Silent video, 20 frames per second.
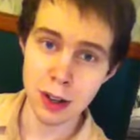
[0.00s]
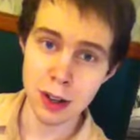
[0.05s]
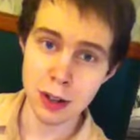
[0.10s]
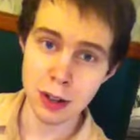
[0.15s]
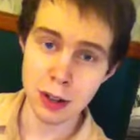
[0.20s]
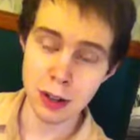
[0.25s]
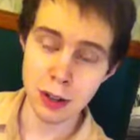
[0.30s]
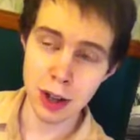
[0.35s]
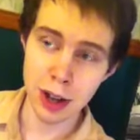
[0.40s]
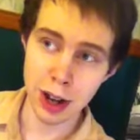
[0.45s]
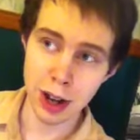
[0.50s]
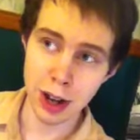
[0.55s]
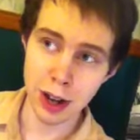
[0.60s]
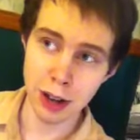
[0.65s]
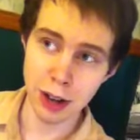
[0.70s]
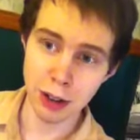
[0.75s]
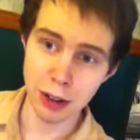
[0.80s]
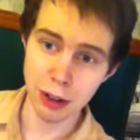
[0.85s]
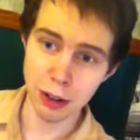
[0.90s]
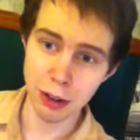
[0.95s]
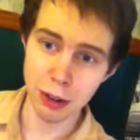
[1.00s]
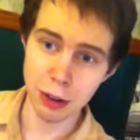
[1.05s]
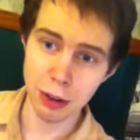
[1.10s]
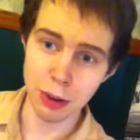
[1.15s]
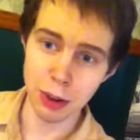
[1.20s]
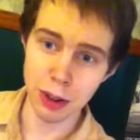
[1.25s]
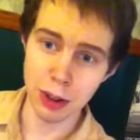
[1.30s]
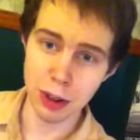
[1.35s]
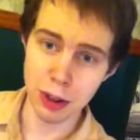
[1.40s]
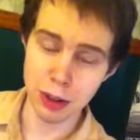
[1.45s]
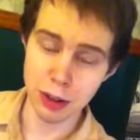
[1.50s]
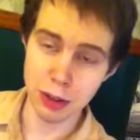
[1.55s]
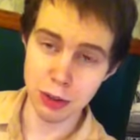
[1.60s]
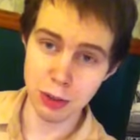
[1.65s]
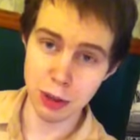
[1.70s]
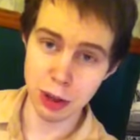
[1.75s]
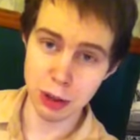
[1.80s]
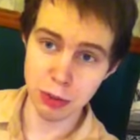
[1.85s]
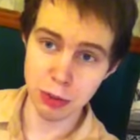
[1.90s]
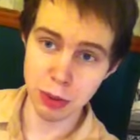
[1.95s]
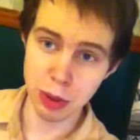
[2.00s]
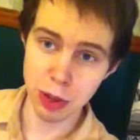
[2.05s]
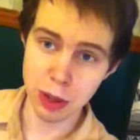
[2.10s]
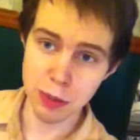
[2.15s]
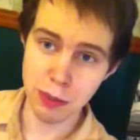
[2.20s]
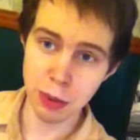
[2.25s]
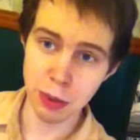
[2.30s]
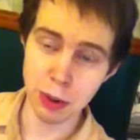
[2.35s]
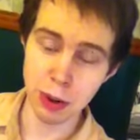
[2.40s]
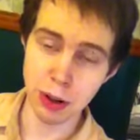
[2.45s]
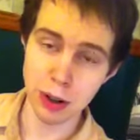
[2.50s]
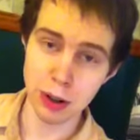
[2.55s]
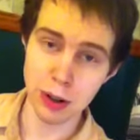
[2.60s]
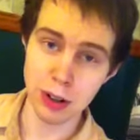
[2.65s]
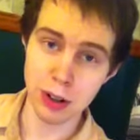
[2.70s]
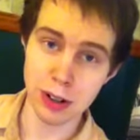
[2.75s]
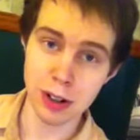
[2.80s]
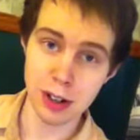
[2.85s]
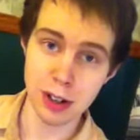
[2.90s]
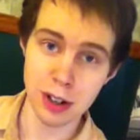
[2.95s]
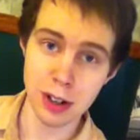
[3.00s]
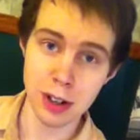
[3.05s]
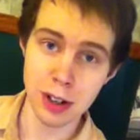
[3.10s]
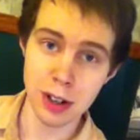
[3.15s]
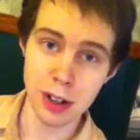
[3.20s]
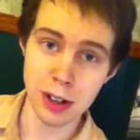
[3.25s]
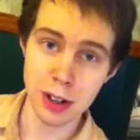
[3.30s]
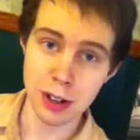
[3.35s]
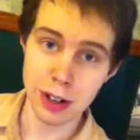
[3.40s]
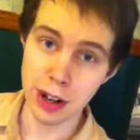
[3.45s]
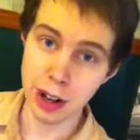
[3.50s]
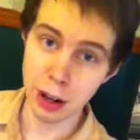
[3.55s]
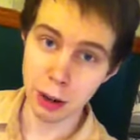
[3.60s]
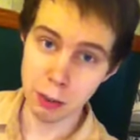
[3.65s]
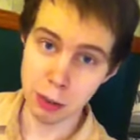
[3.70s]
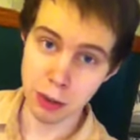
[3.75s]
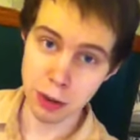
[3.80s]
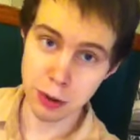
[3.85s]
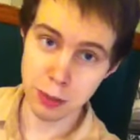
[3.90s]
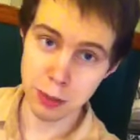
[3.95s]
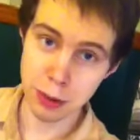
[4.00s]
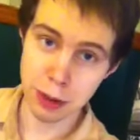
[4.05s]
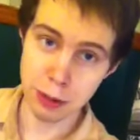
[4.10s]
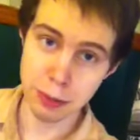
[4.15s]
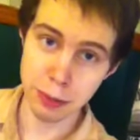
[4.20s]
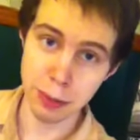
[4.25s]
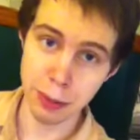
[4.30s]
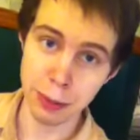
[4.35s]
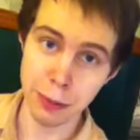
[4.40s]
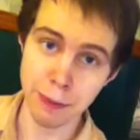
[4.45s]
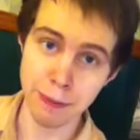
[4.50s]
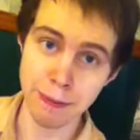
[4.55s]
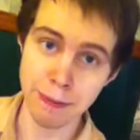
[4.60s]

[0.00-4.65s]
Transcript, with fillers: So yeah, you know, it's, it's really important to help other people